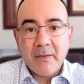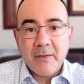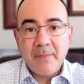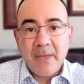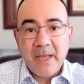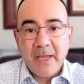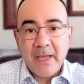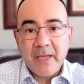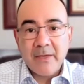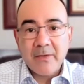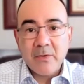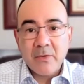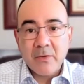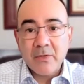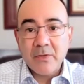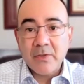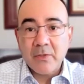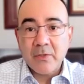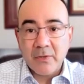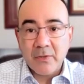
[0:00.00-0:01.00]
paid
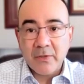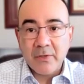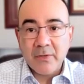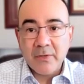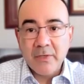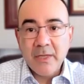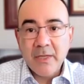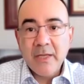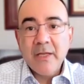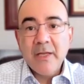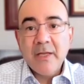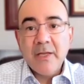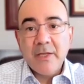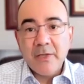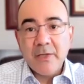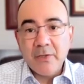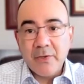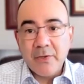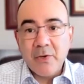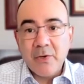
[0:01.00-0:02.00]
earn to learn.
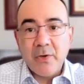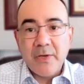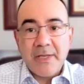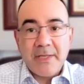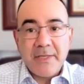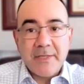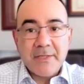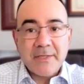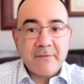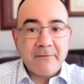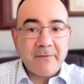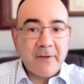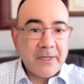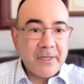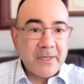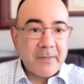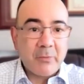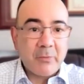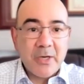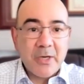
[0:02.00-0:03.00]
Illinois is
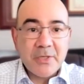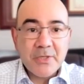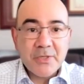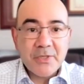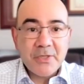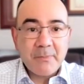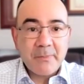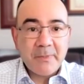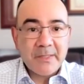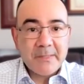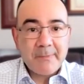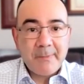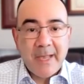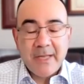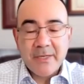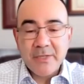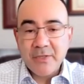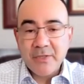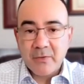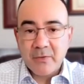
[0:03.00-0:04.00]
funding apprenticeship
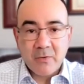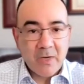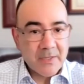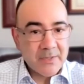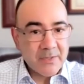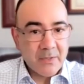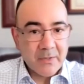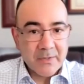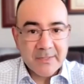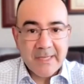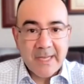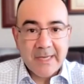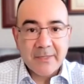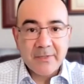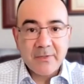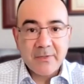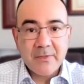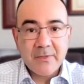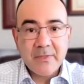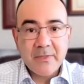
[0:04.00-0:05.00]
expansion across all
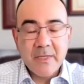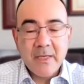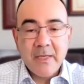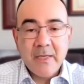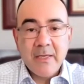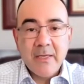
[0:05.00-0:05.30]
sectors.